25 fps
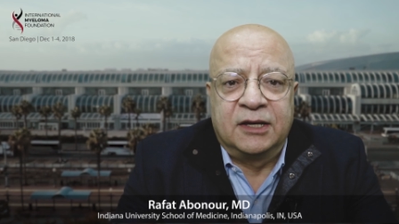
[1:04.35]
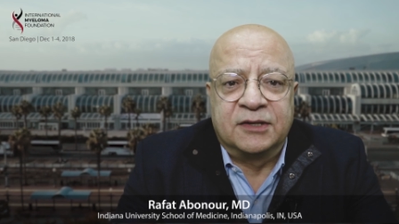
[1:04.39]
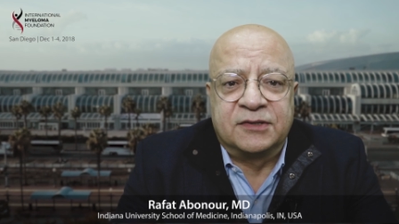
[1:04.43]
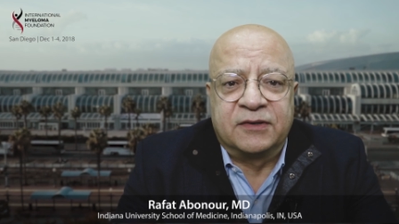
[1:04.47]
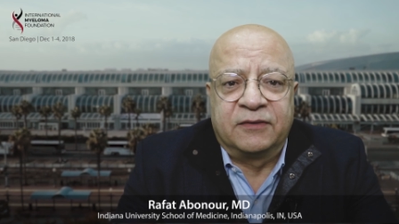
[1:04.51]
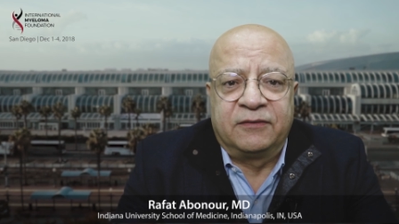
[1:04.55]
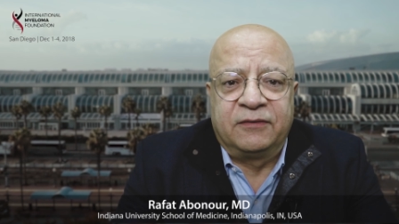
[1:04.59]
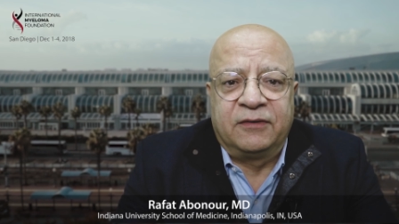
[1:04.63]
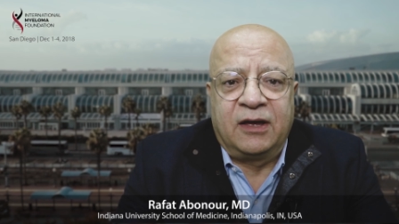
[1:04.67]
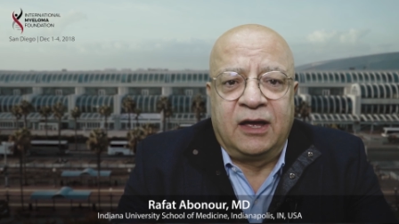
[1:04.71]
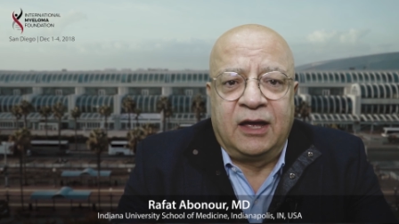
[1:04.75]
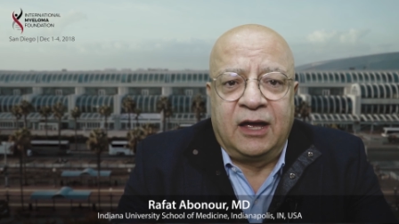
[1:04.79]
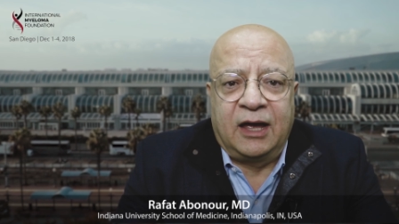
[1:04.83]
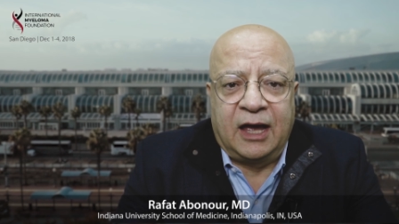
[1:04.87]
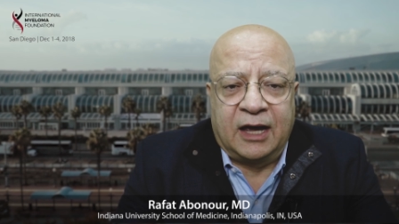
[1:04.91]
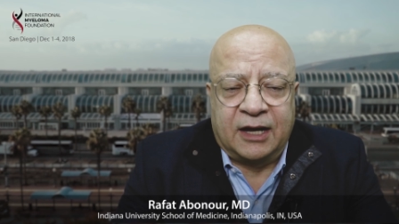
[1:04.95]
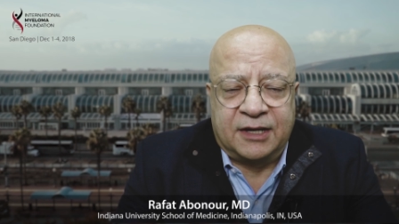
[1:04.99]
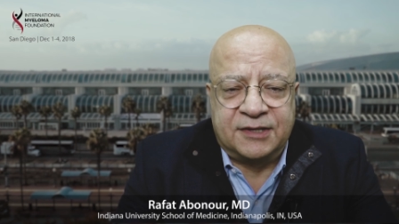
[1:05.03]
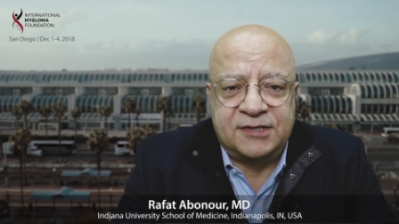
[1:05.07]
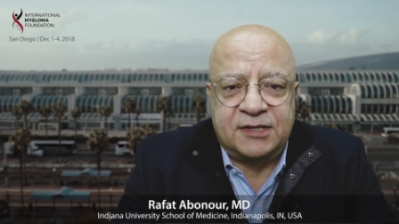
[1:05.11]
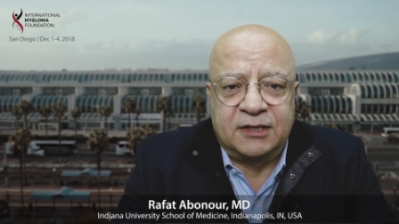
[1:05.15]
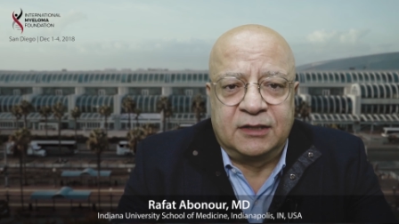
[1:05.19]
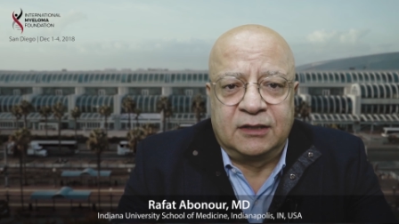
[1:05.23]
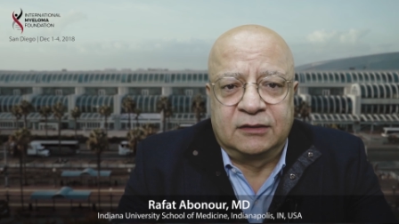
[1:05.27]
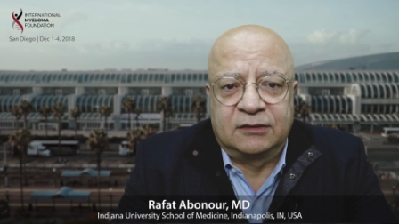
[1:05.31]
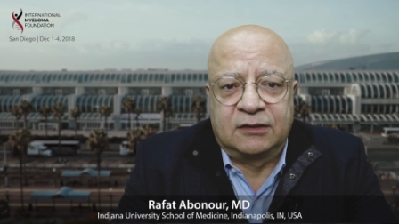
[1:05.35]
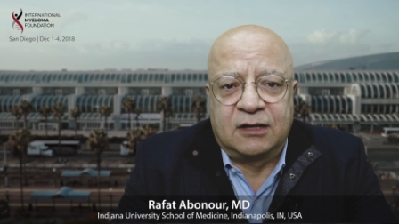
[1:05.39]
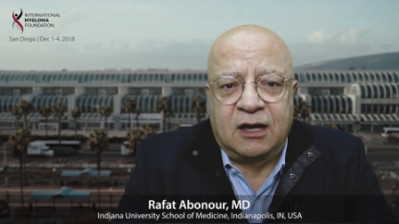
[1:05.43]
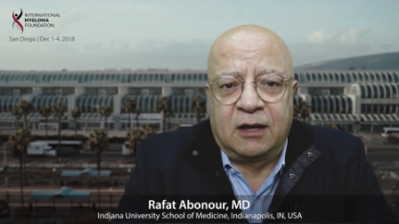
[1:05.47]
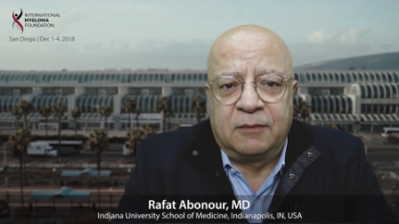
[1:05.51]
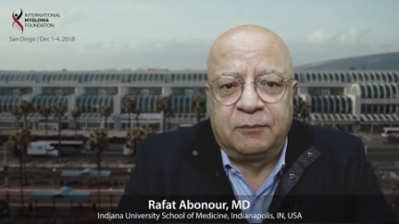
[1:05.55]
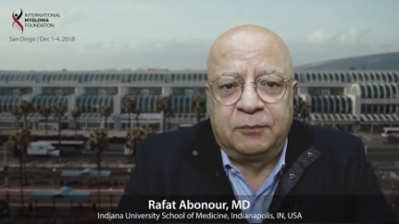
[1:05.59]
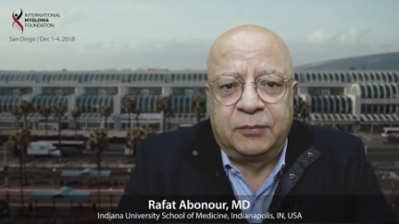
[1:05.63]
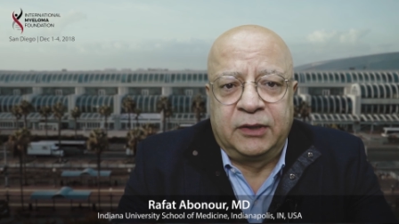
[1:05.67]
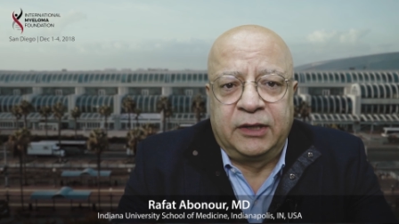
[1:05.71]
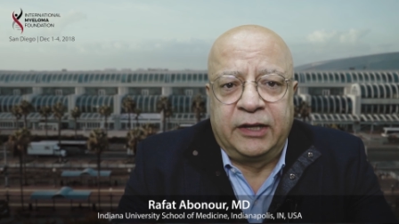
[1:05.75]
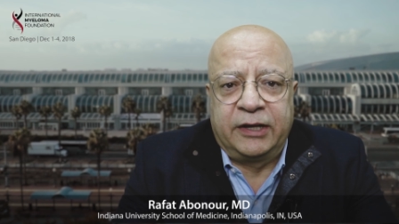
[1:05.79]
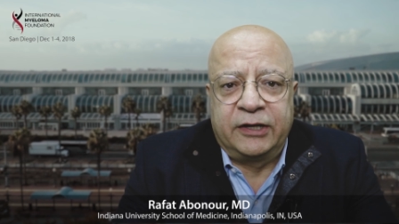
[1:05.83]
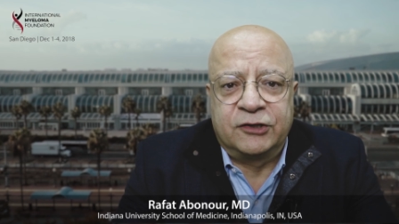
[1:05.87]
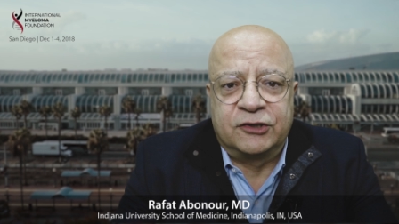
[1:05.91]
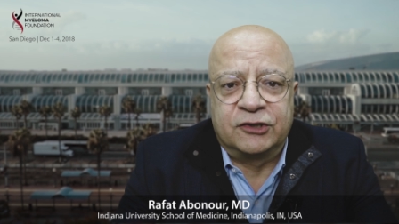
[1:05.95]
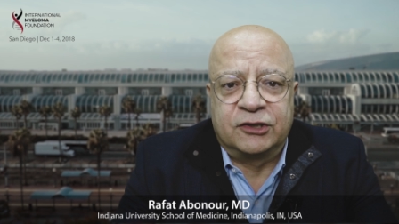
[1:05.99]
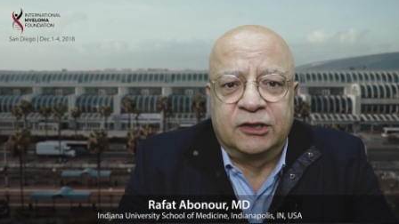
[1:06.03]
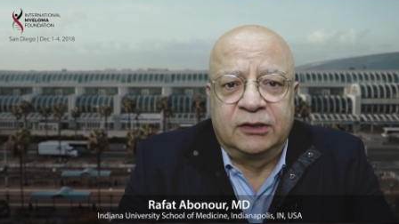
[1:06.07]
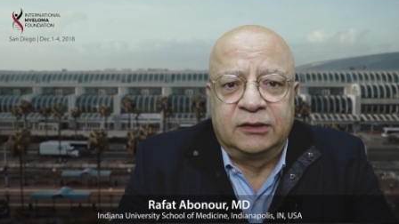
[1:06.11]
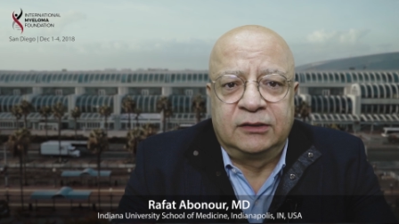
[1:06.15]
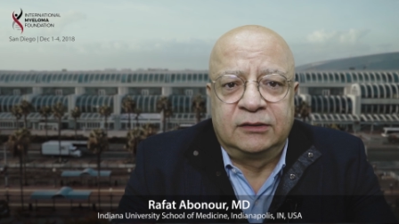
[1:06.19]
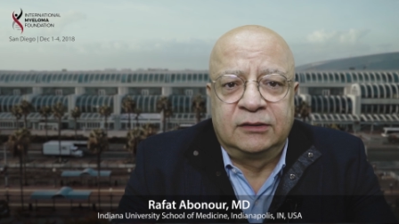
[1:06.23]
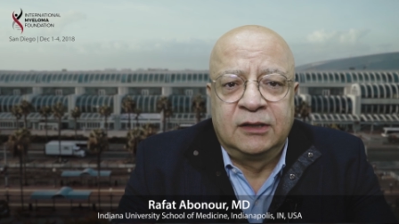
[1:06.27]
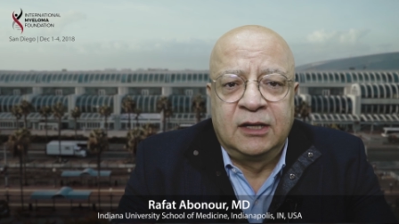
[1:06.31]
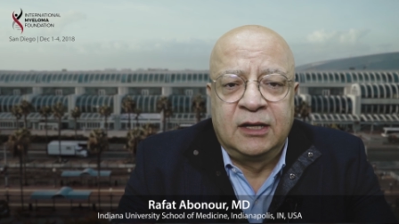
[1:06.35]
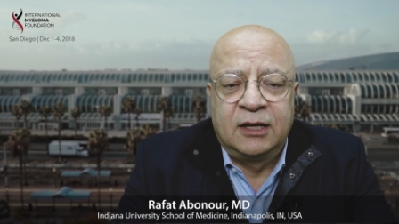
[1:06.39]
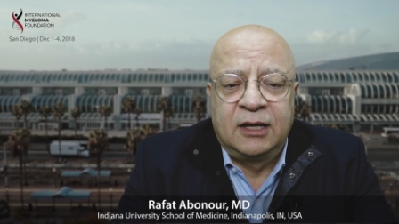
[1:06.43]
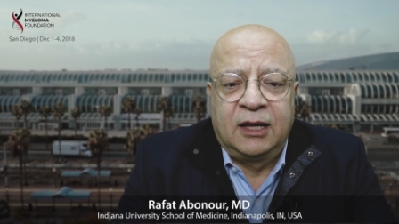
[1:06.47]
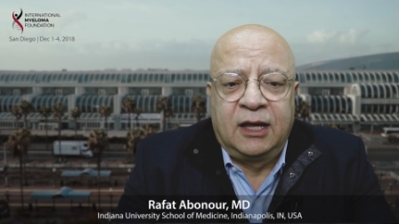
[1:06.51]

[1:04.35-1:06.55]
is an excellent combination.